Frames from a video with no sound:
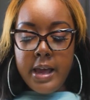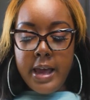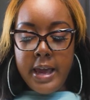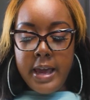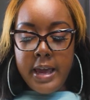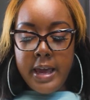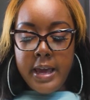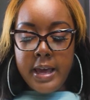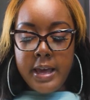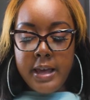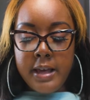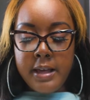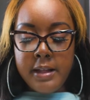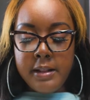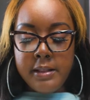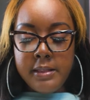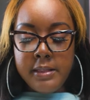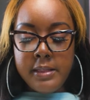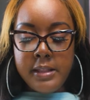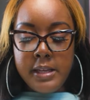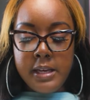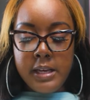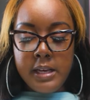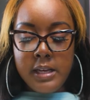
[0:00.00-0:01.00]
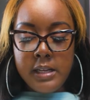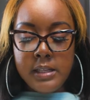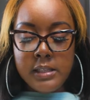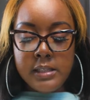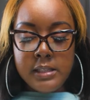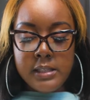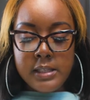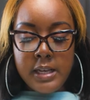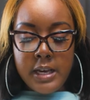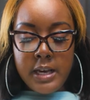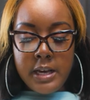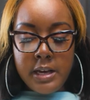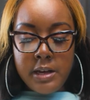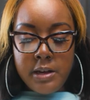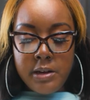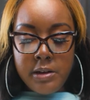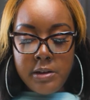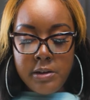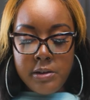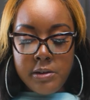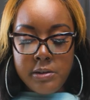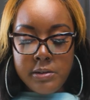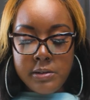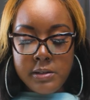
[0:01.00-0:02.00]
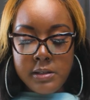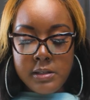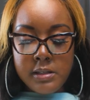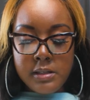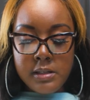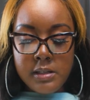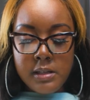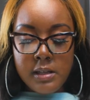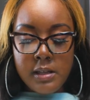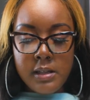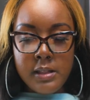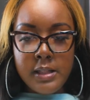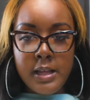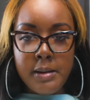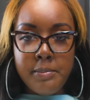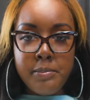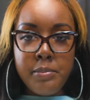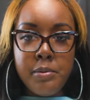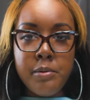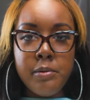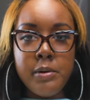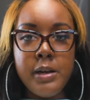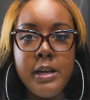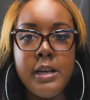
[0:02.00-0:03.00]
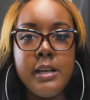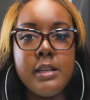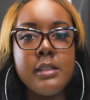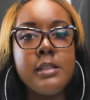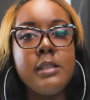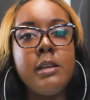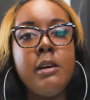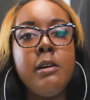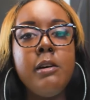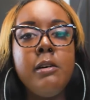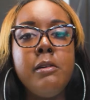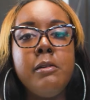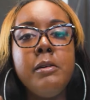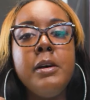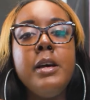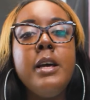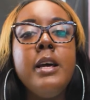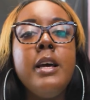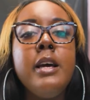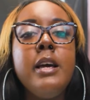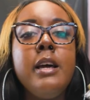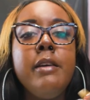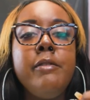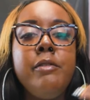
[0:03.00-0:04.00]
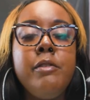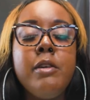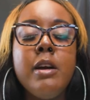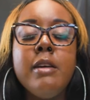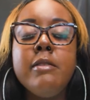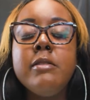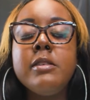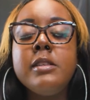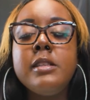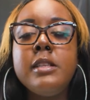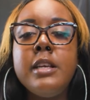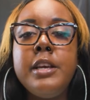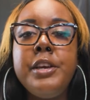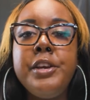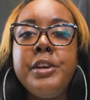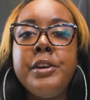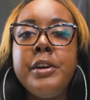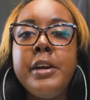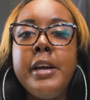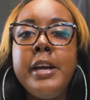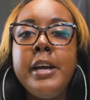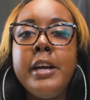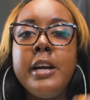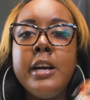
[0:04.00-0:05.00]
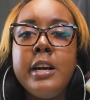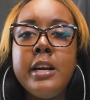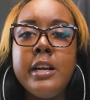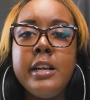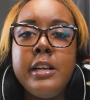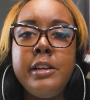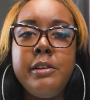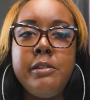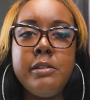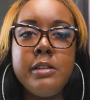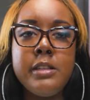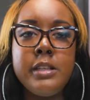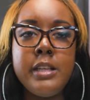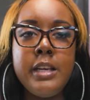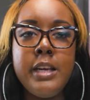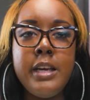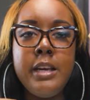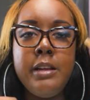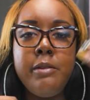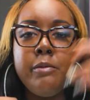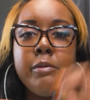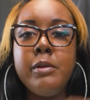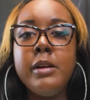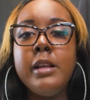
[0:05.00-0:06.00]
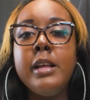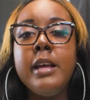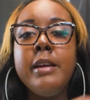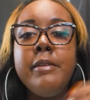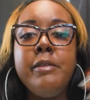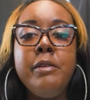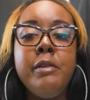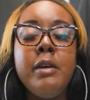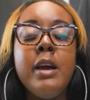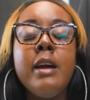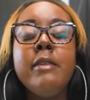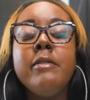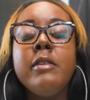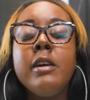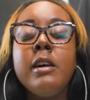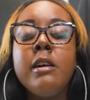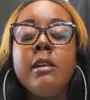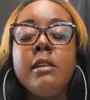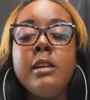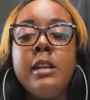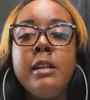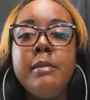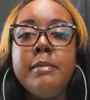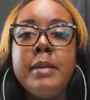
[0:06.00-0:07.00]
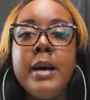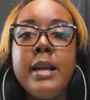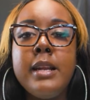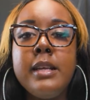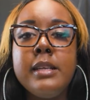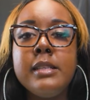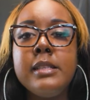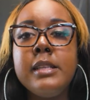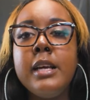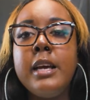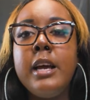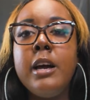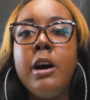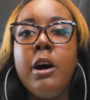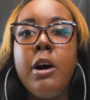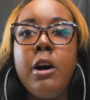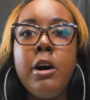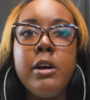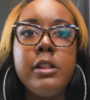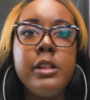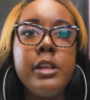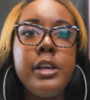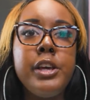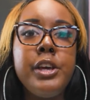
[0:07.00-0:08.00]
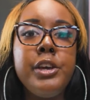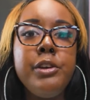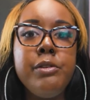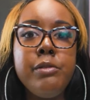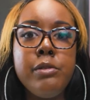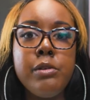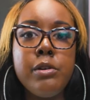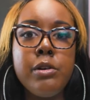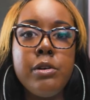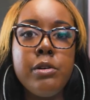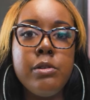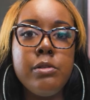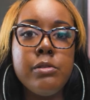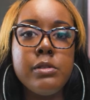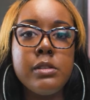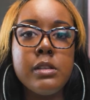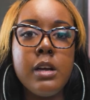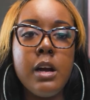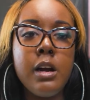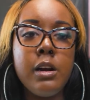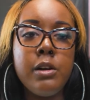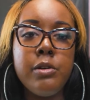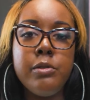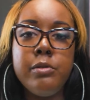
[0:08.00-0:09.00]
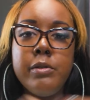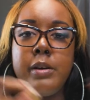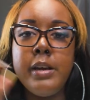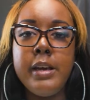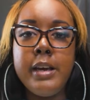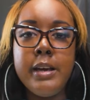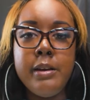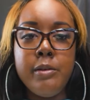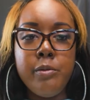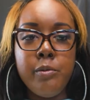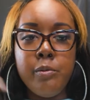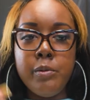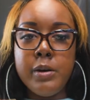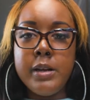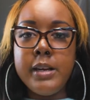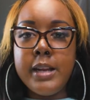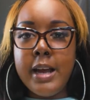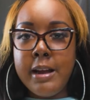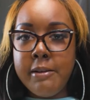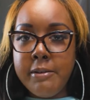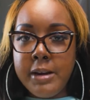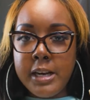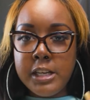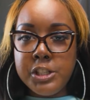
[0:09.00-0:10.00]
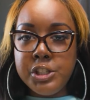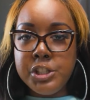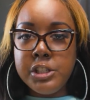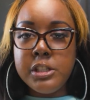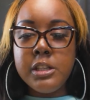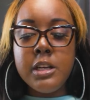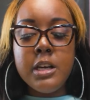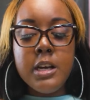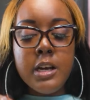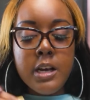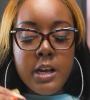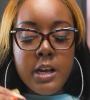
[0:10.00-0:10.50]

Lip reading: And these cells, they point, so if you ever seen your hair and if you ever heard anybody say all the cuticles are going in one direction,